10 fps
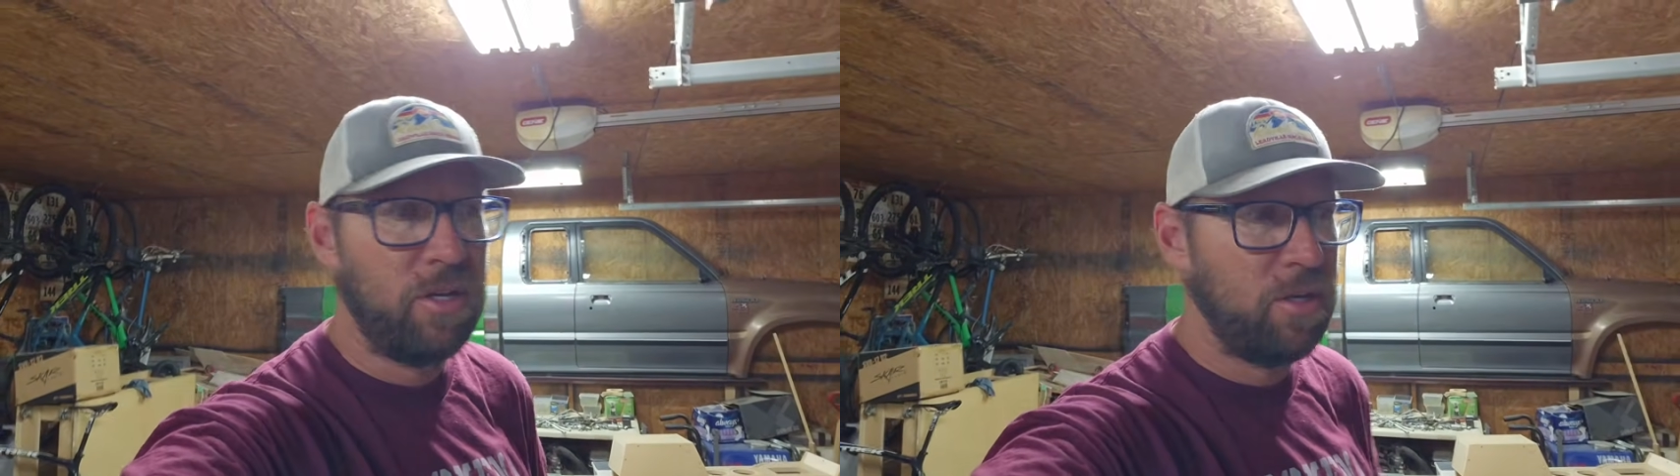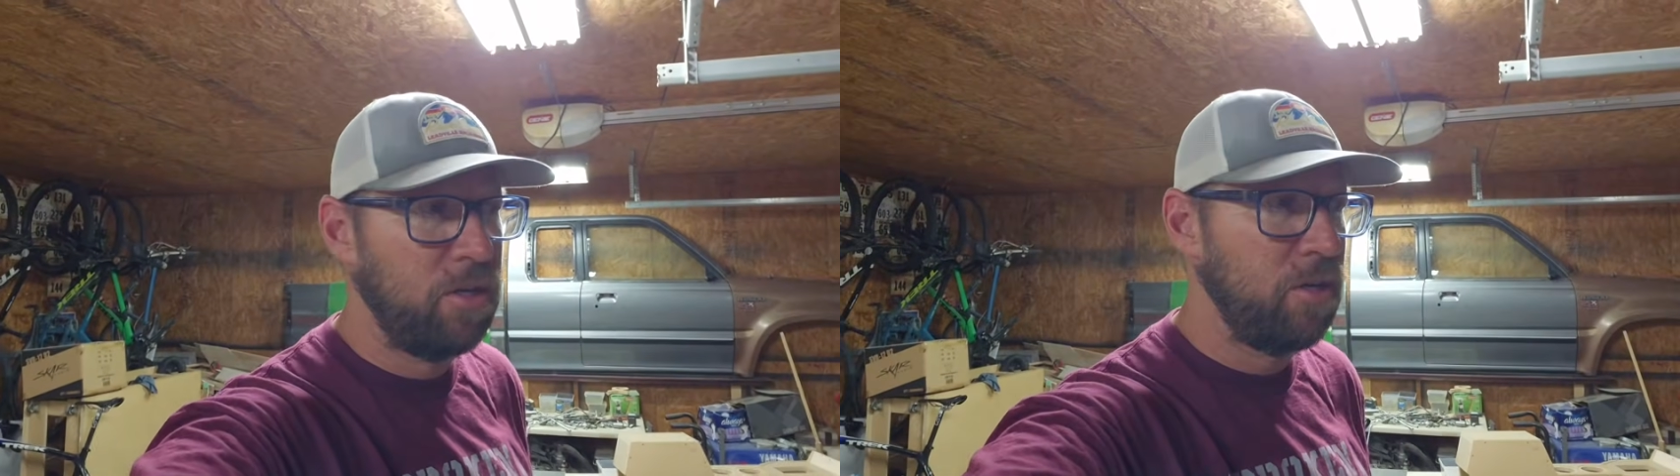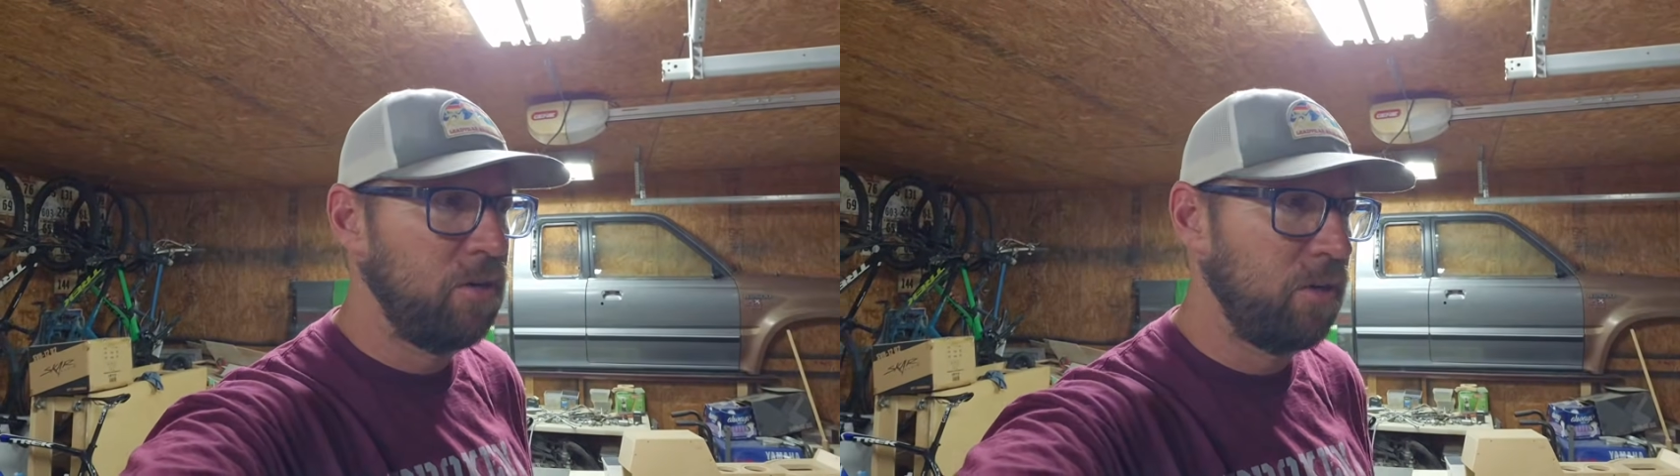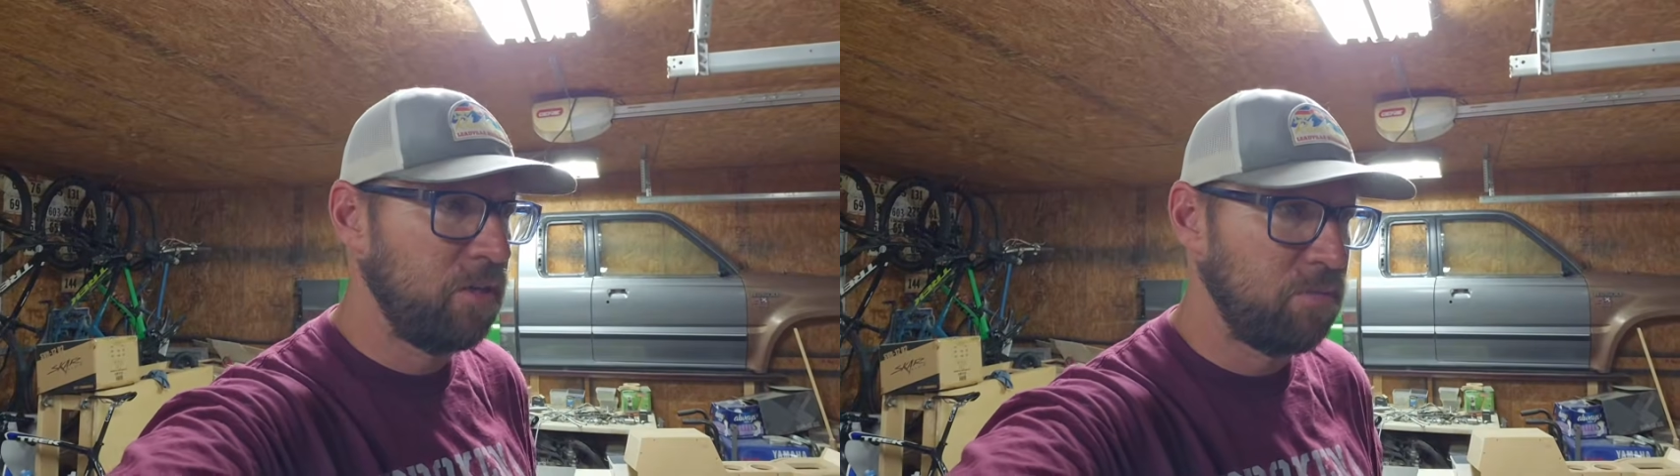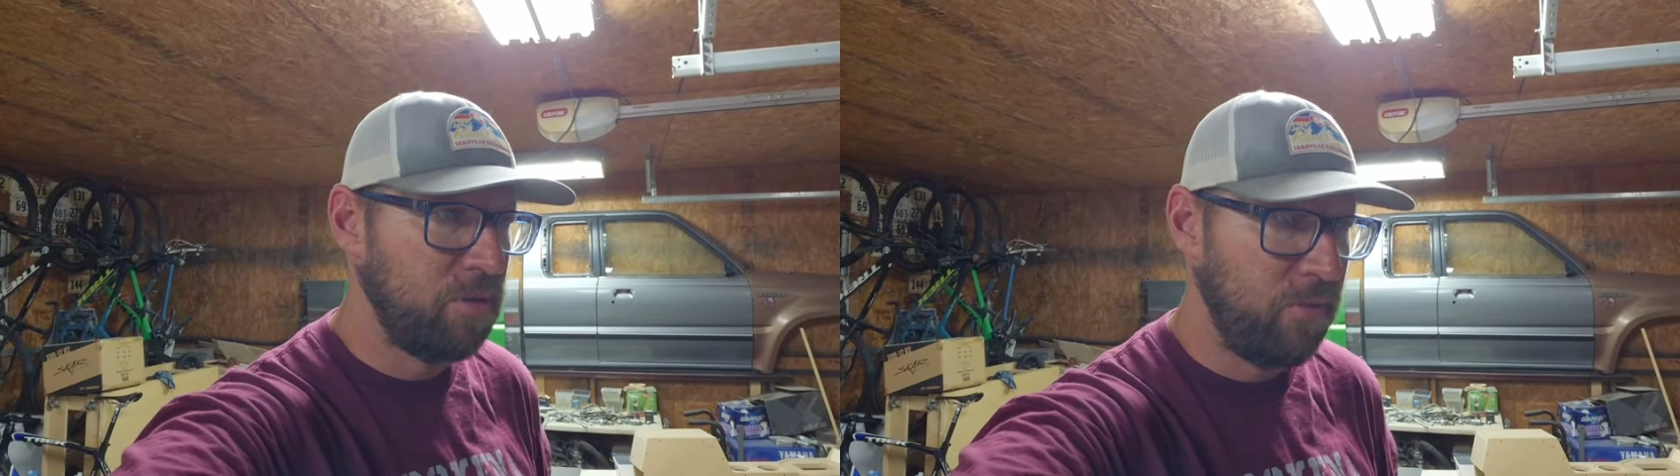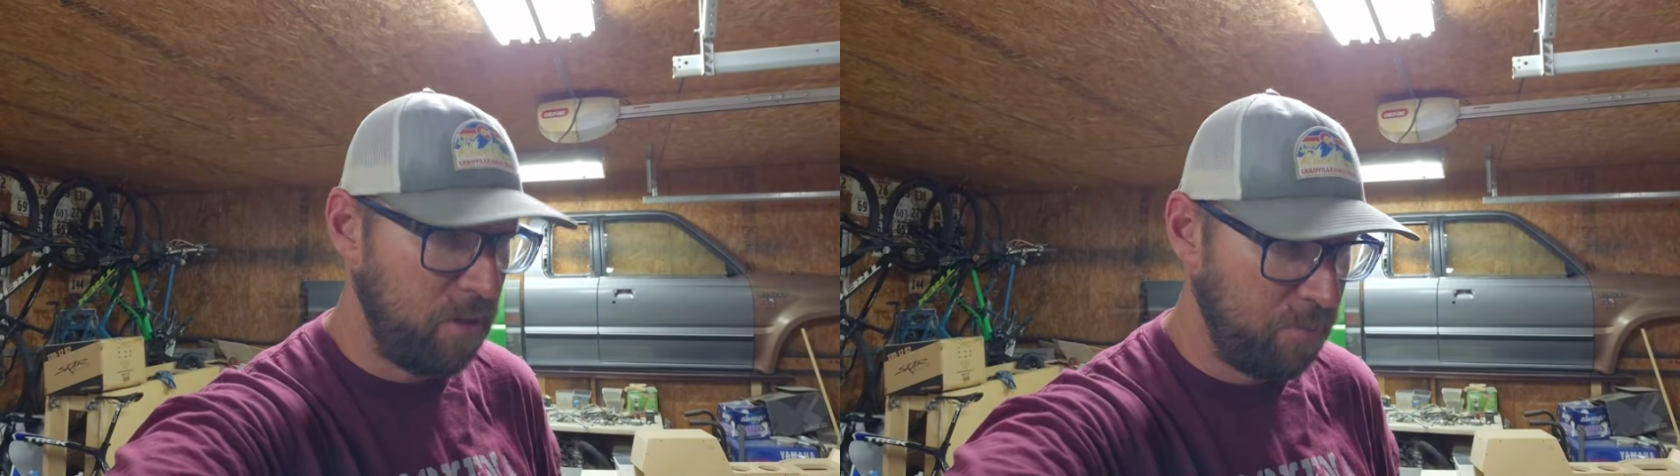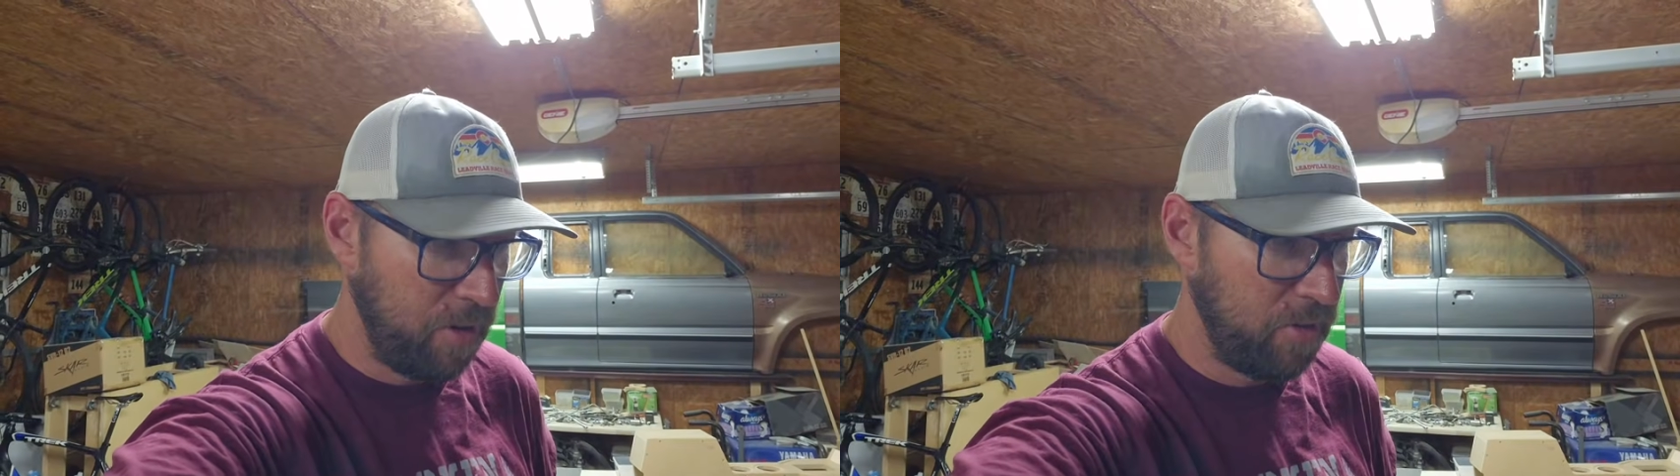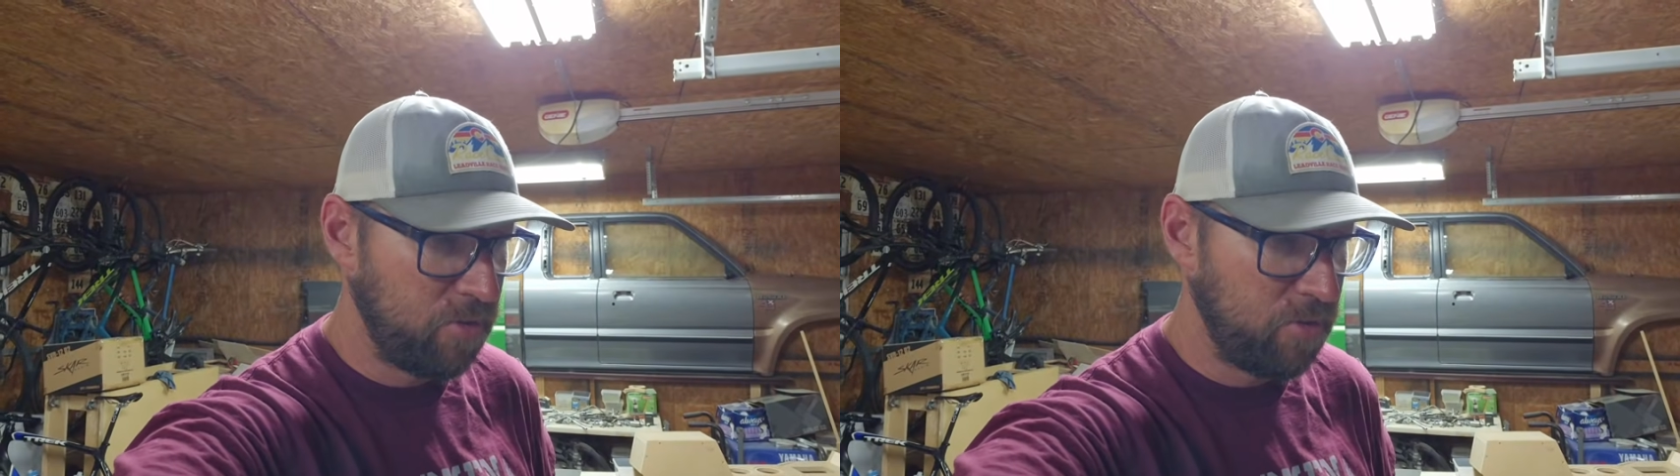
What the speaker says: in here, get some stuff out of the bed of the